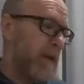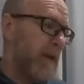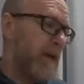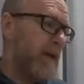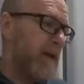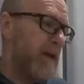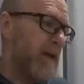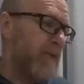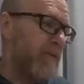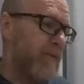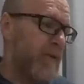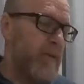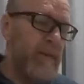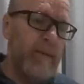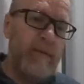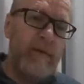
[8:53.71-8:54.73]
Uh, a
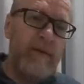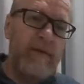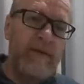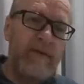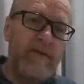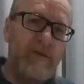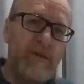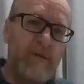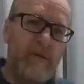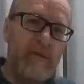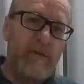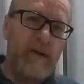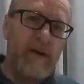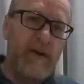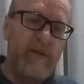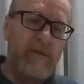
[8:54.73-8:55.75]
few people on the trips
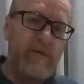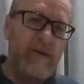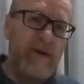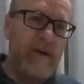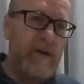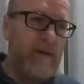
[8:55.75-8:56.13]
were kind of